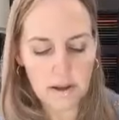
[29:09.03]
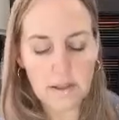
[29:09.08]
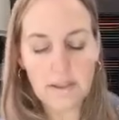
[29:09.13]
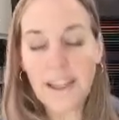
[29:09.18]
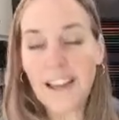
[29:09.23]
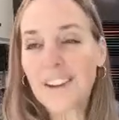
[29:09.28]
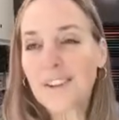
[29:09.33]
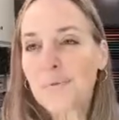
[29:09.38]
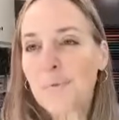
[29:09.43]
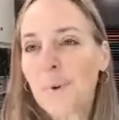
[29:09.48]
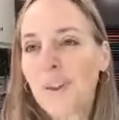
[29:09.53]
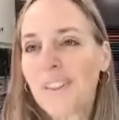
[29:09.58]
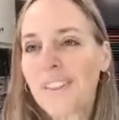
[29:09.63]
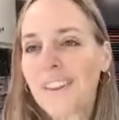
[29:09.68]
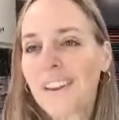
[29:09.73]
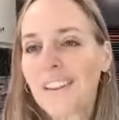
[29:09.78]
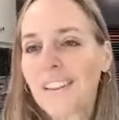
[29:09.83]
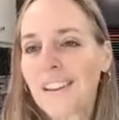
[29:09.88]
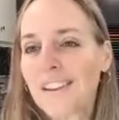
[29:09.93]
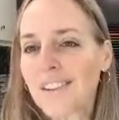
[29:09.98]
That is one
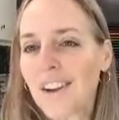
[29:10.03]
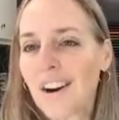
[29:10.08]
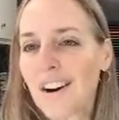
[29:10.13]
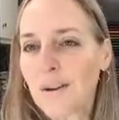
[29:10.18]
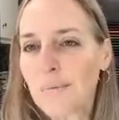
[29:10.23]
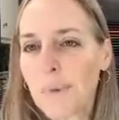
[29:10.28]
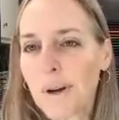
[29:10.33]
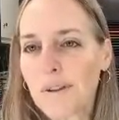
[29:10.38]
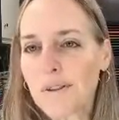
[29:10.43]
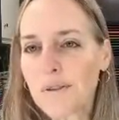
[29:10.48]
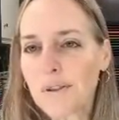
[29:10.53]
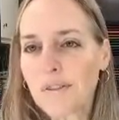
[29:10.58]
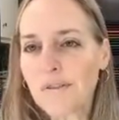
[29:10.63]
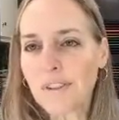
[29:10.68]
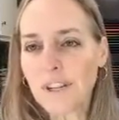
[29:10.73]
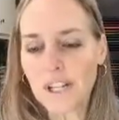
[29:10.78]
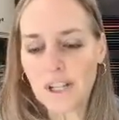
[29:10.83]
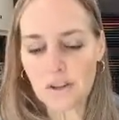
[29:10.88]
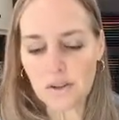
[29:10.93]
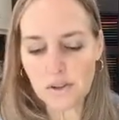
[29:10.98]
thing that's hard about doing
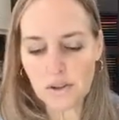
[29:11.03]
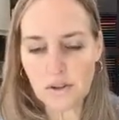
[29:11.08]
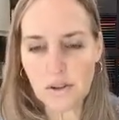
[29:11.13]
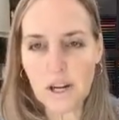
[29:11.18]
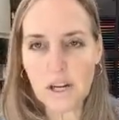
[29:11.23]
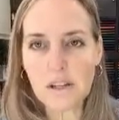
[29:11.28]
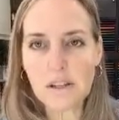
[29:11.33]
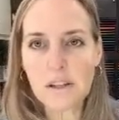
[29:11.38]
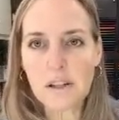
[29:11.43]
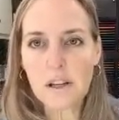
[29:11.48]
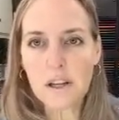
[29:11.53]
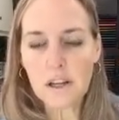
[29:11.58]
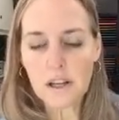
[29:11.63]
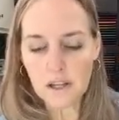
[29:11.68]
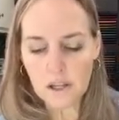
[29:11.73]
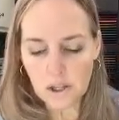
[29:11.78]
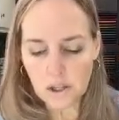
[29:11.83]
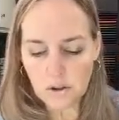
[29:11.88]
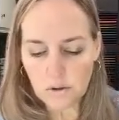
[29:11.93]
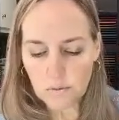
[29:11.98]
videos, you guys.
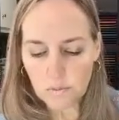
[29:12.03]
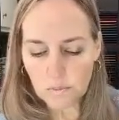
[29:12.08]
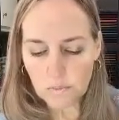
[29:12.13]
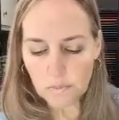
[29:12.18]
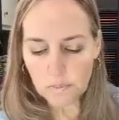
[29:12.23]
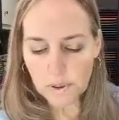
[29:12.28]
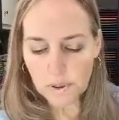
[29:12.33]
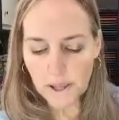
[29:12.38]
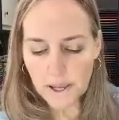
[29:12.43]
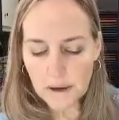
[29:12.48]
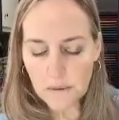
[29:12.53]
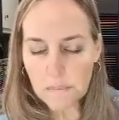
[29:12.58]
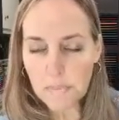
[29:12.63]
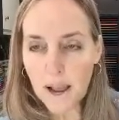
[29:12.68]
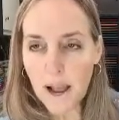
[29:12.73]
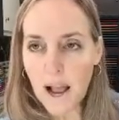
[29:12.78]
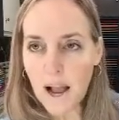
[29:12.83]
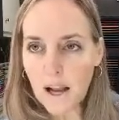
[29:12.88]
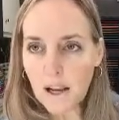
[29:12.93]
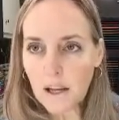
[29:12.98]
You play it
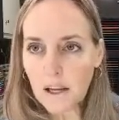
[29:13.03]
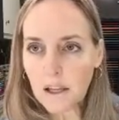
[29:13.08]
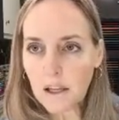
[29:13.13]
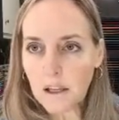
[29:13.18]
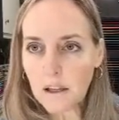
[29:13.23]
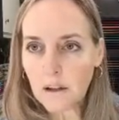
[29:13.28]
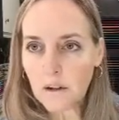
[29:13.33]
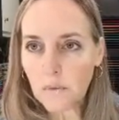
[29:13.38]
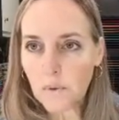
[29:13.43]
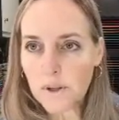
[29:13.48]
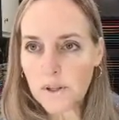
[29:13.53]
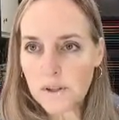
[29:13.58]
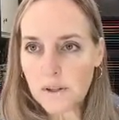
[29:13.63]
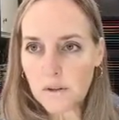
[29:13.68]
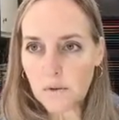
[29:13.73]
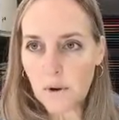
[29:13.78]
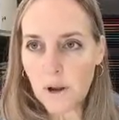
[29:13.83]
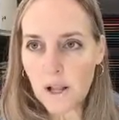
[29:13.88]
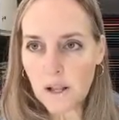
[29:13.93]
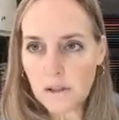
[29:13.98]
back once in
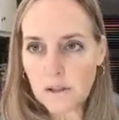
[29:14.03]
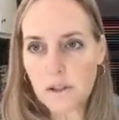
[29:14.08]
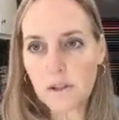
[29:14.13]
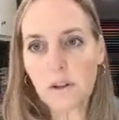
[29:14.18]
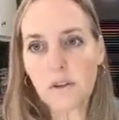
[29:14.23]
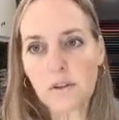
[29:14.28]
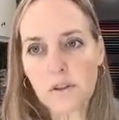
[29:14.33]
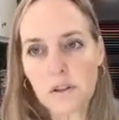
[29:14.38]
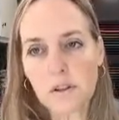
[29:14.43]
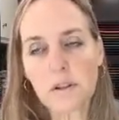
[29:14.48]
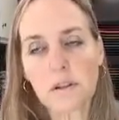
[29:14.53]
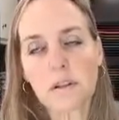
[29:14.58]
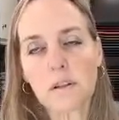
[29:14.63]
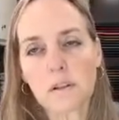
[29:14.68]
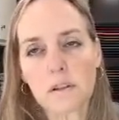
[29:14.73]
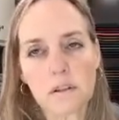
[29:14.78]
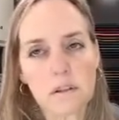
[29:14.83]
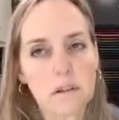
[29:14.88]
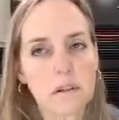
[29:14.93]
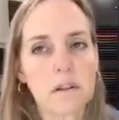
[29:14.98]
a while, you know, to
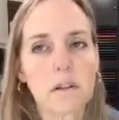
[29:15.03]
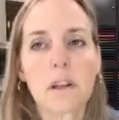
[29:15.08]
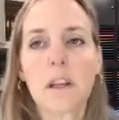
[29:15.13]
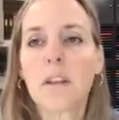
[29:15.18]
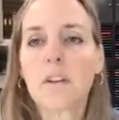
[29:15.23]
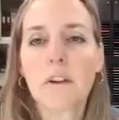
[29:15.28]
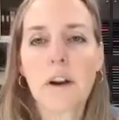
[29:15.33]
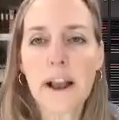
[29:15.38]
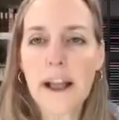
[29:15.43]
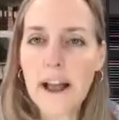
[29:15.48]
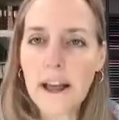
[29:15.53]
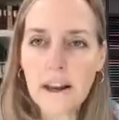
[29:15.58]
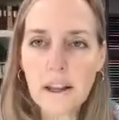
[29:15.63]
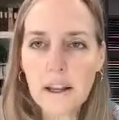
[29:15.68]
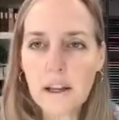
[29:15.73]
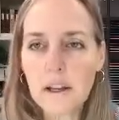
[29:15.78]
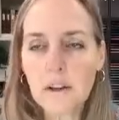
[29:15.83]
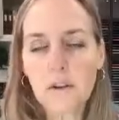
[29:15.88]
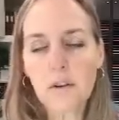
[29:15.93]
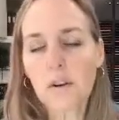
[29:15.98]
either
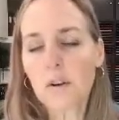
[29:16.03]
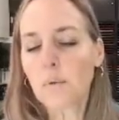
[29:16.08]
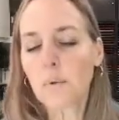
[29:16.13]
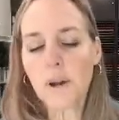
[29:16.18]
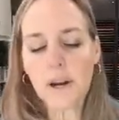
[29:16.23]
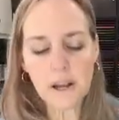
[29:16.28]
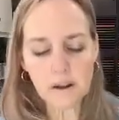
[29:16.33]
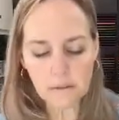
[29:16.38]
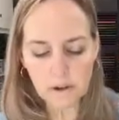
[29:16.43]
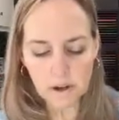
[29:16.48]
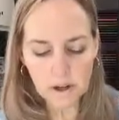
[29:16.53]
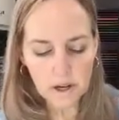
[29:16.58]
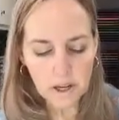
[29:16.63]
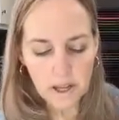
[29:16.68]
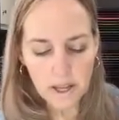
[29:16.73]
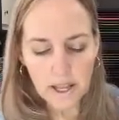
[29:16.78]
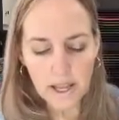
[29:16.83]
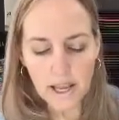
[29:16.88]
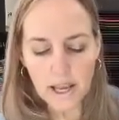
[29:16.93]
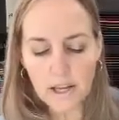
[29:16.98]
edit or whatever,
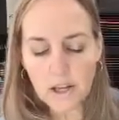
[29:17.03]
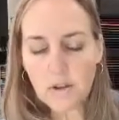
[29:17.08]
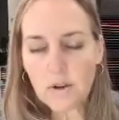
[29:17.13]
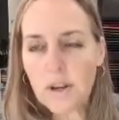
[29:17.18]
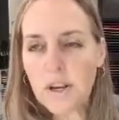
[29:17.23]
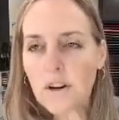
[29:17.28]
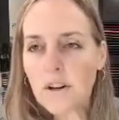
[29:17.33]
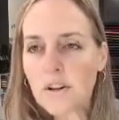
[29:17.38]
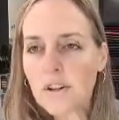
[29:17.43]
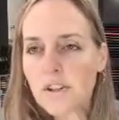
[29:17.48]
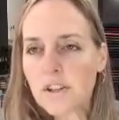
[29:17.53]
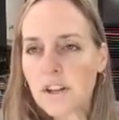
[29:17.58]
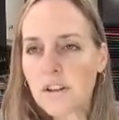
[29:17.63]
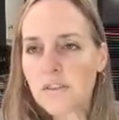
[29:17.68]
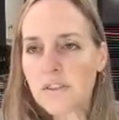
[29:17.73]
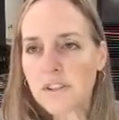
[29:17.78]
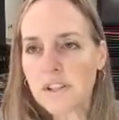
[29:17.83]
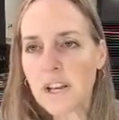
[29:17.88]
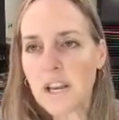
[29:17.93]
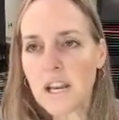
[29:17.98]
and you hear yourself
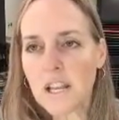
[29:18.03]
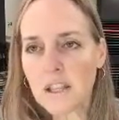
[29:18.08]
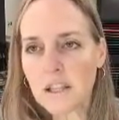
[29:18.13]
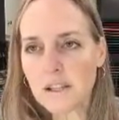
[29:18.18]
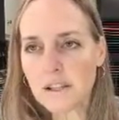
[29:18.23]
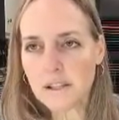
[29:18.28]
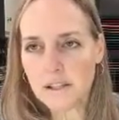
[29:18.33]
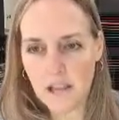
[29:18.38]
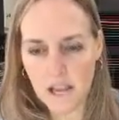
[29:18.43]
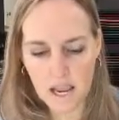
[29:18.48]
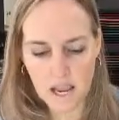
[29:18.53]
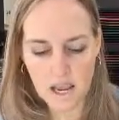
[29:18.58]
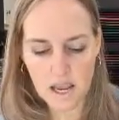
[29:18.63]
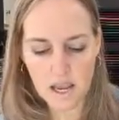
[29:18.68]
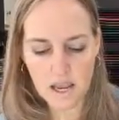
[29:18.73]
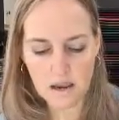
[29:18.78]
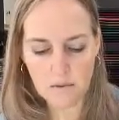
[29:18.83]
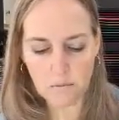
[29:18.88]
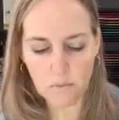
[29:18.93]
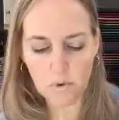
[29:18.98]
saying the
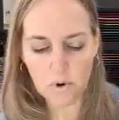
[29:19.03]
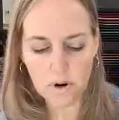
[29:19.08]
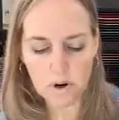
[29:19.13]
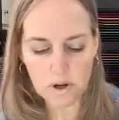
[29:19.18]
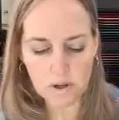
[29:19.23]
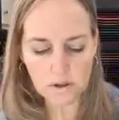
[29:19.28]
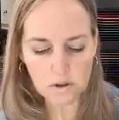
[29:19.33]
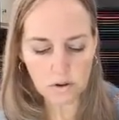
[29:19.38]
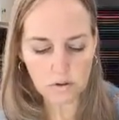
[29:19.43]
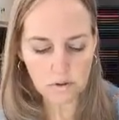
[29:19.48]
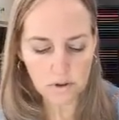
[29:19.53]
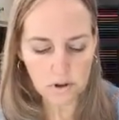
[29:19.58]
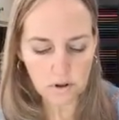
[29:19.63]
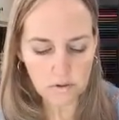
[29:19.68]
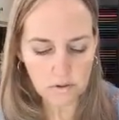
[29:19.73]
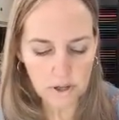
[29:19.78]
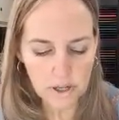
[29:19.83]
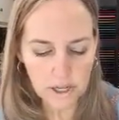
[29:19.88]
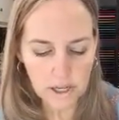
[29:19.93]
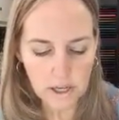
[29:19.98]
same words over and
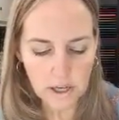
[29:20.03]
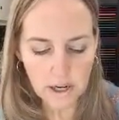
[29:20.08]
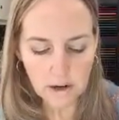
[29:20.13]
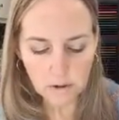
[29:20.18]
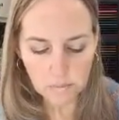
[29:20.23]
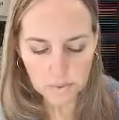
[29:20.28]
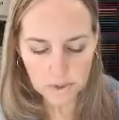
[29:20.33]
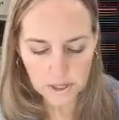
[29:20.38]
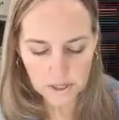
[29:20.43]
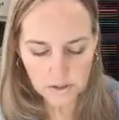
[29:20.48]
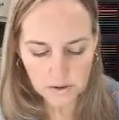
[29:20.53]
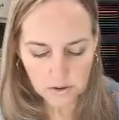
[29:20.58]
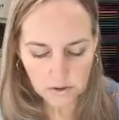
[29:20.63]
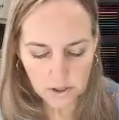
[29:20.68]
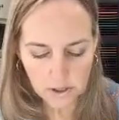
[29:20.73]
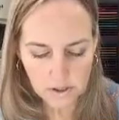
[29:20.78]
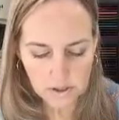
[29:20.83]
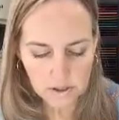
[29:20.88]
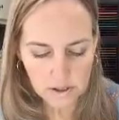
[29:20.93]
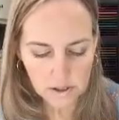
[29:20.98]
over again. I hope you guys don't
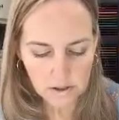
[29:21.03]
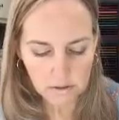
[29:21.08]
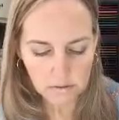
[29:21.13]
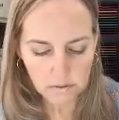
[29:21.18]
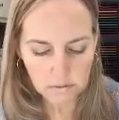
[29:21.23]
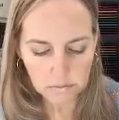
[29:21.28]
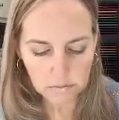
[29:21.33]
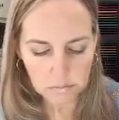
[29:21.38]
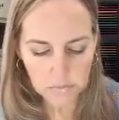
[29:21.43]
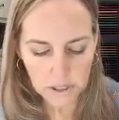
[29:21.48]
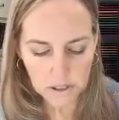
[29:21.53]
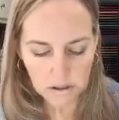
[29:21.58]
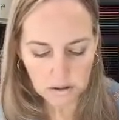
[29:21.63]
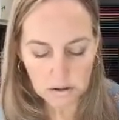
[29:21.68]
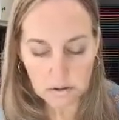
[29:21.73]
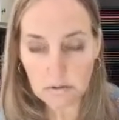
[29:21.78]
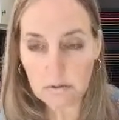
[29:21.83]
get sick of me